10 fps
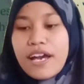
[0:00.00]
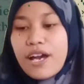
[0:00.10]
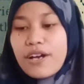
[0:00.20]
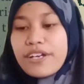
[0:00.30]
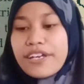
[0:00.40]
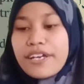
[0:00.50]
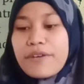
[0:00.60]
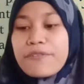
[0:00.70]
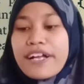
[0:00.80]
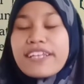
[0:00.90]
Okay,
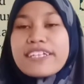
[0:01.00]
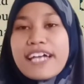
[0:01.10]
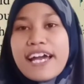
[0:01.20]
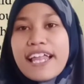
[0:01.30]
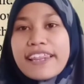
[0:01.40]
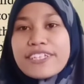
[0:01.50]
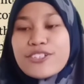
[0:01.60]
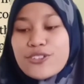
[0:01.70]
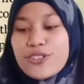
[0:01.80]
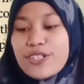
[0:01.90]
well, let's
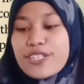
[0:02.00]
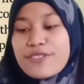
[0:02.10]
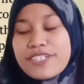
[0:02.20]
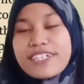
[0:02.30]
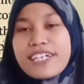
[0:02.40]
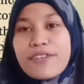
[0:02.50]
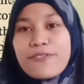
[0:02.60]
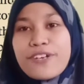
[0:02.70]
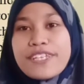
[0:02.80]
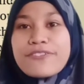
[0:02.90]
go to the
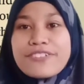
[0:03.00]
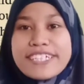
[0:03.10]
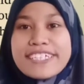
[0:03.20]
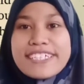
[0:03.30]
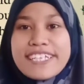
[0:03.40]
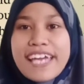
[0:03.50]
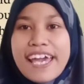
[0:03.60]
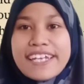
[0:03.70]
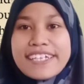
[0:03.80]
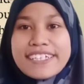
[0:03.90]
point first,
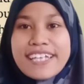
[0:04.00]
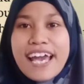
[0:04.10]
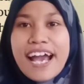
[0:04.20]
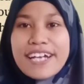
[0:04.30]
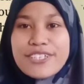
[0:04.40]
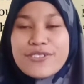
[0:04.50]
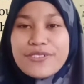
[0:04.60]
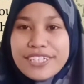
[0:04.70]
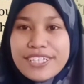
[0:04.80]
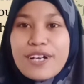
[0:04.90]
then
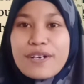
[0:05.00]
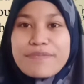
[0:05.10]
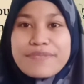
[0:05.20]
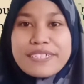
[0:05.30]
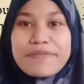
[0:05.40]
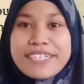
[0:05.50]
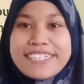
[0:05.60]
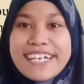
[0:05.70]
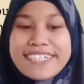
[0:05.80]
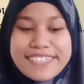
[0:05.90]
history of Japanese
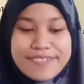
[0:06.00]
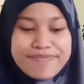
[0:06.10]
acid.